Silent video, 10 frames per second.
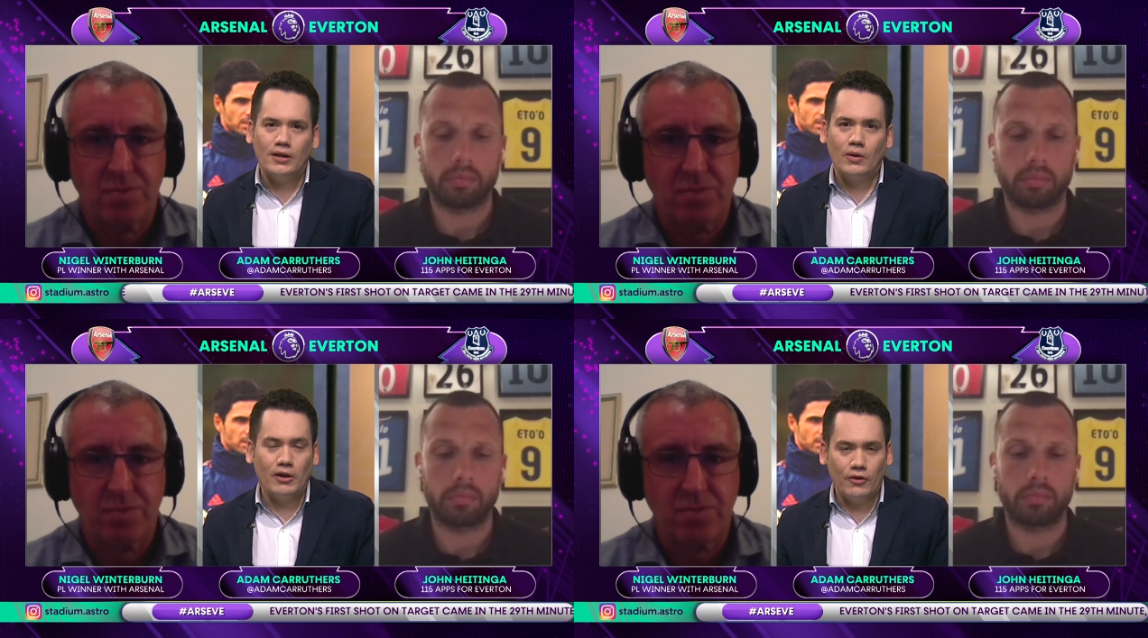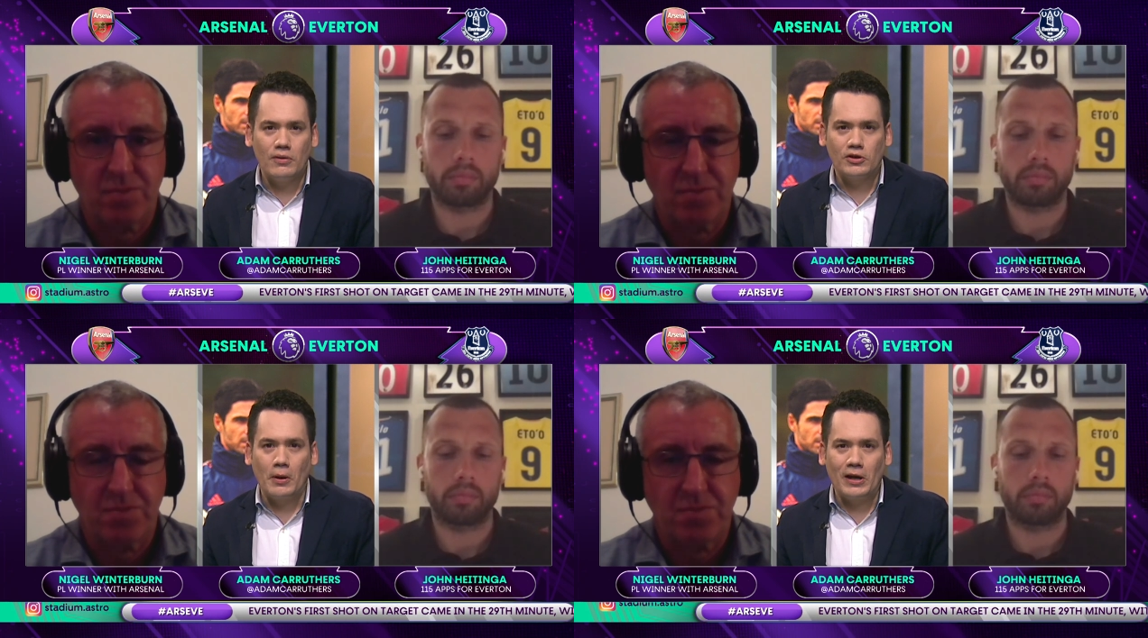Speaker 1: Quite a
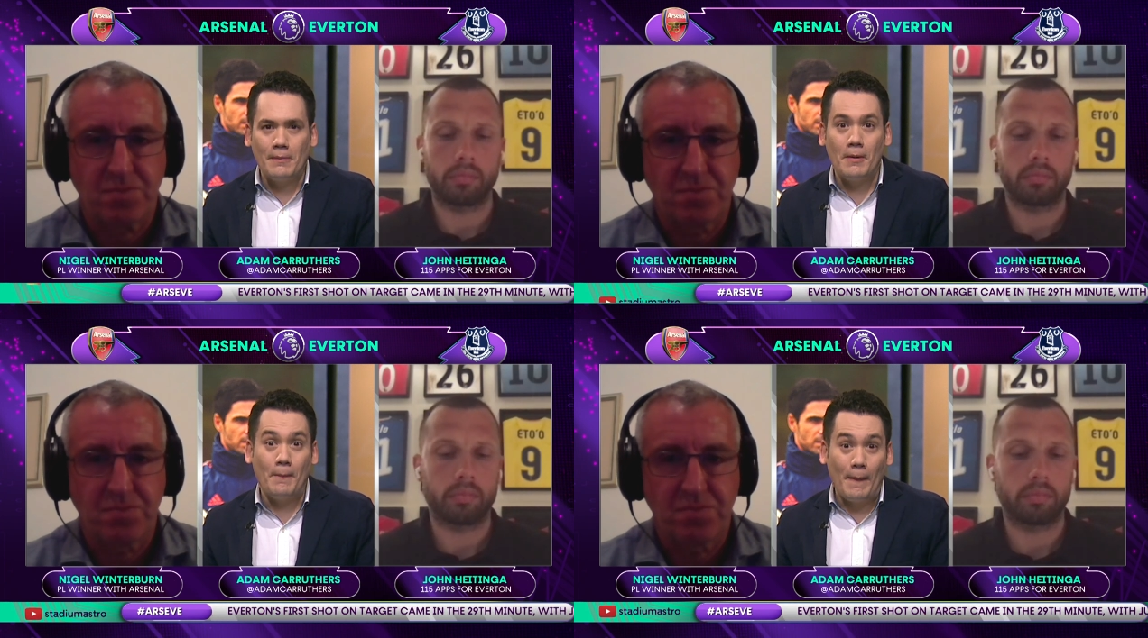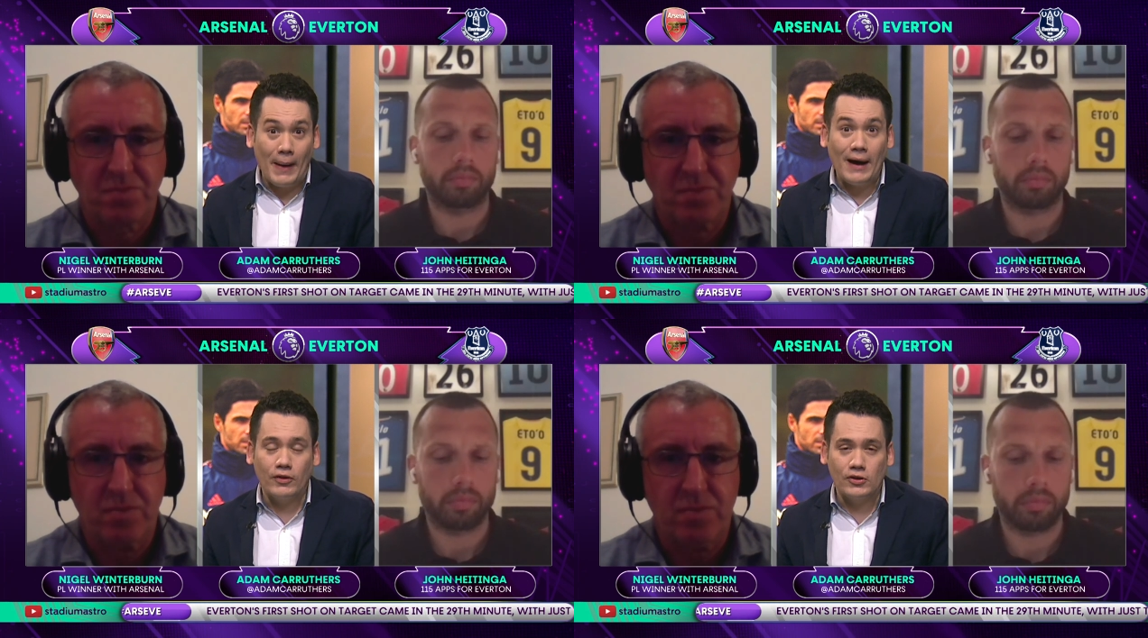few have spoken up
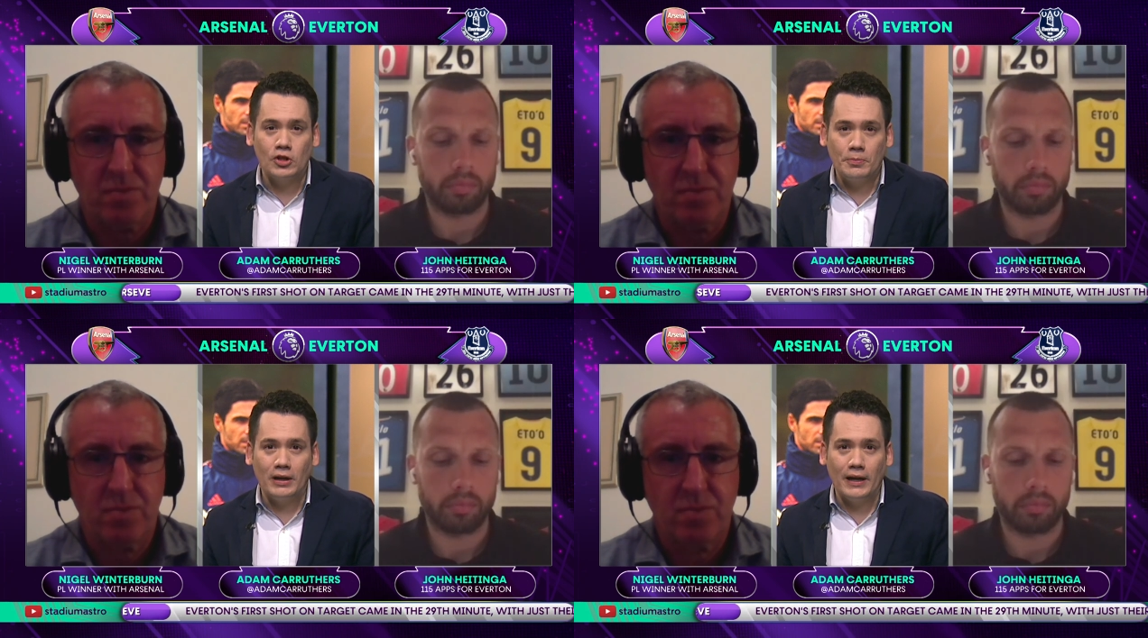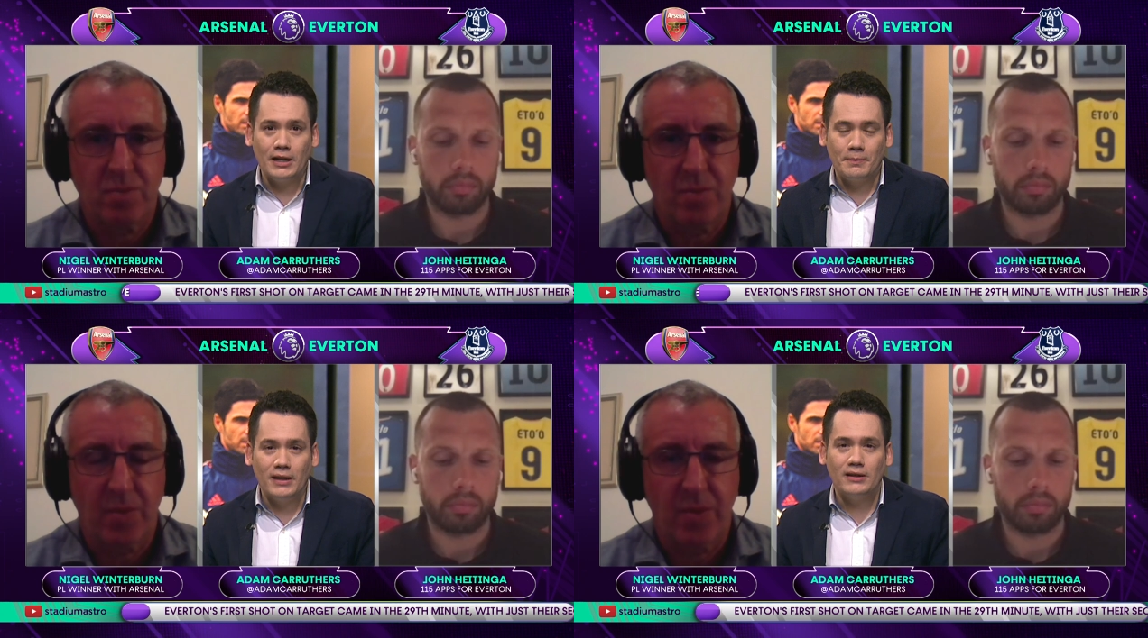about the Super
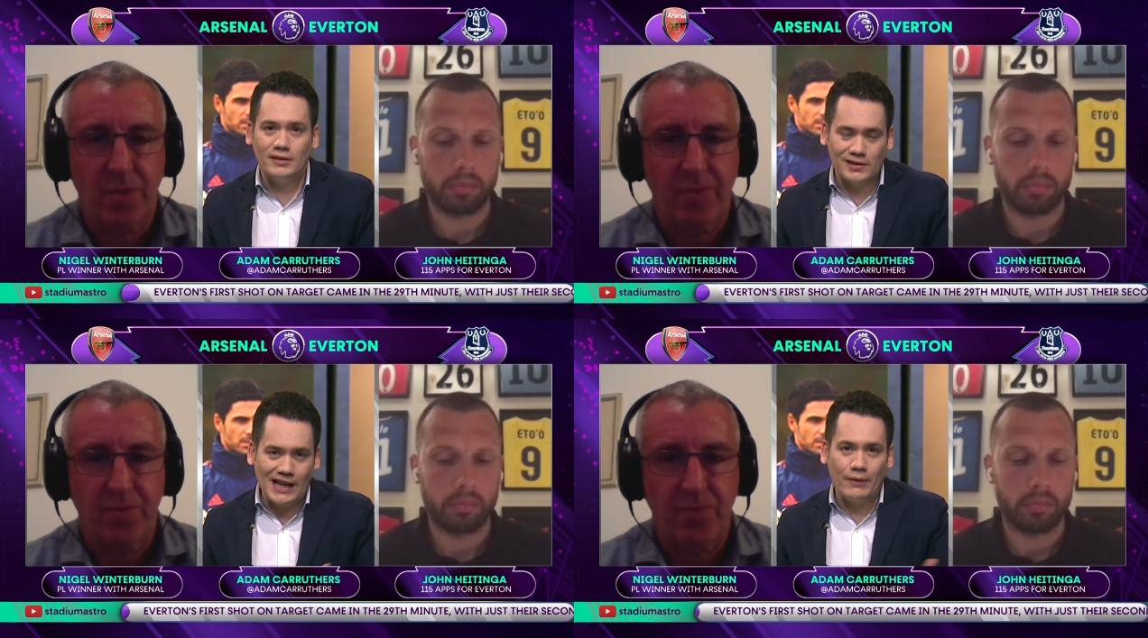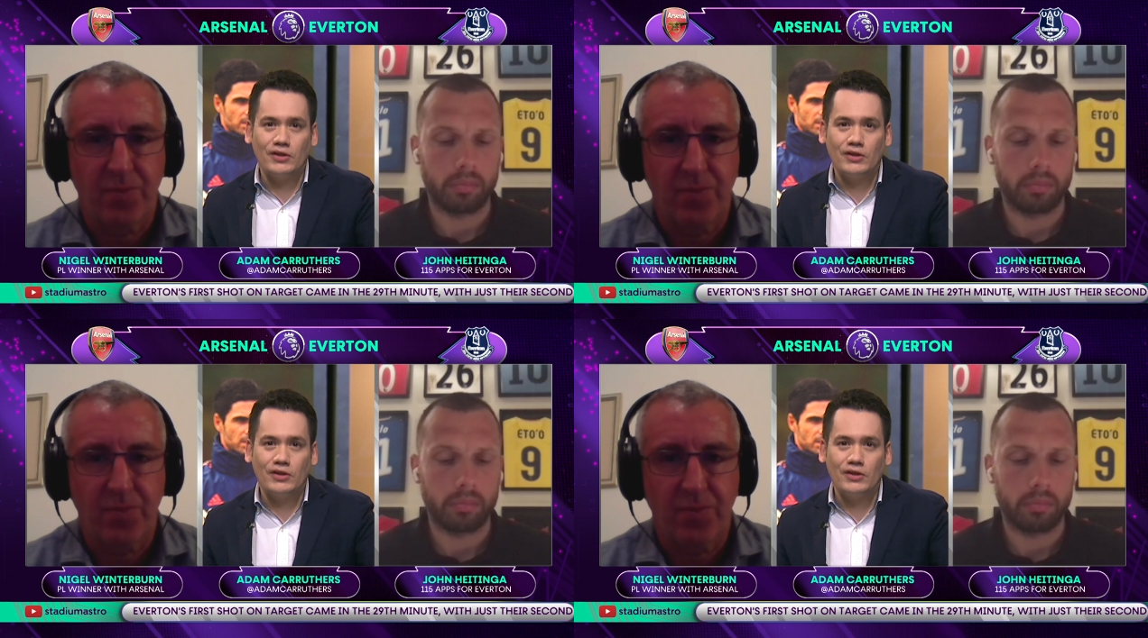League, but it's now